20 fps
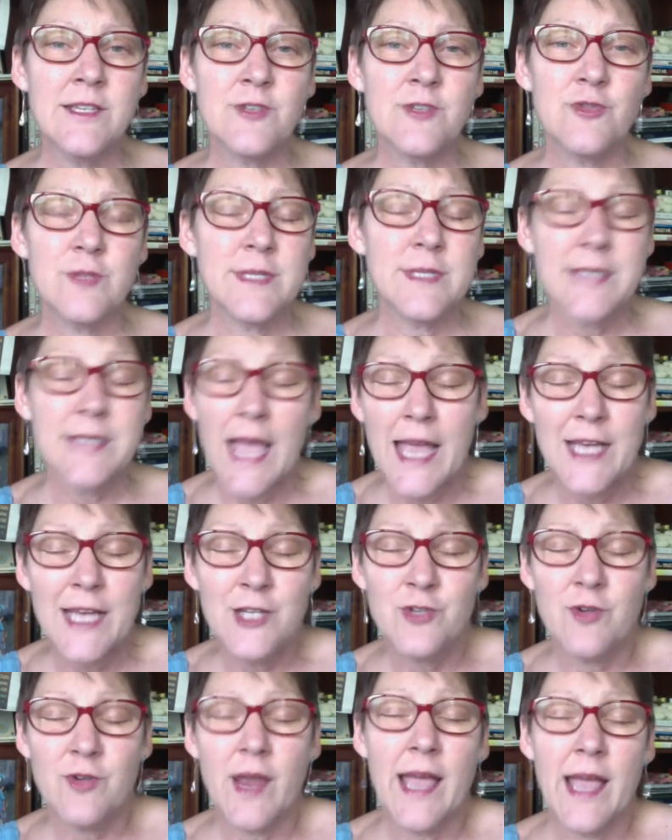tr-
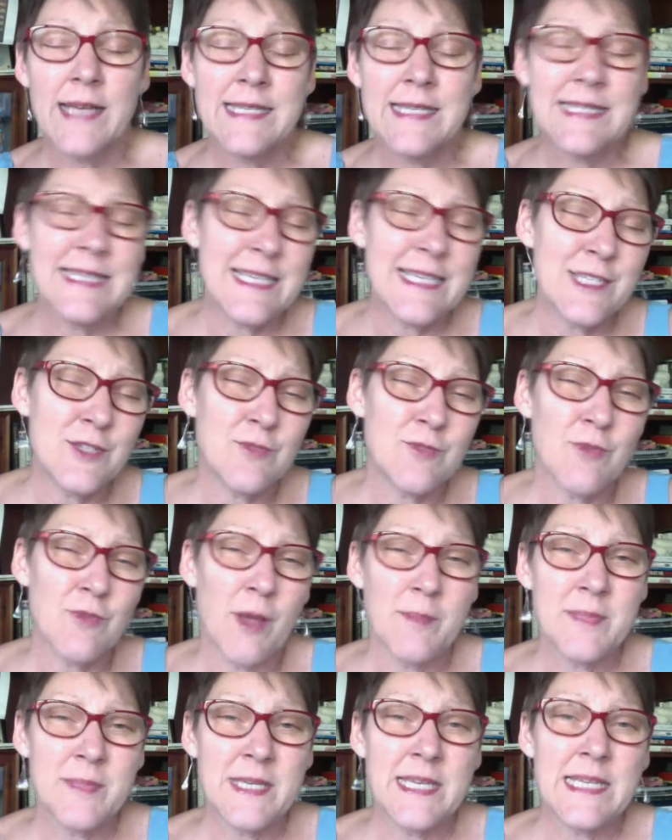sidetracked,
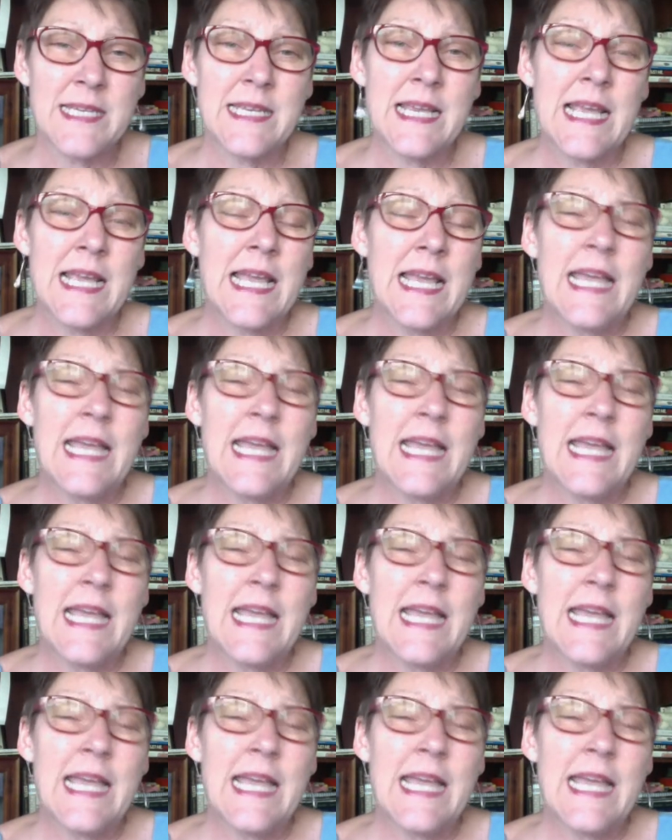disrupted,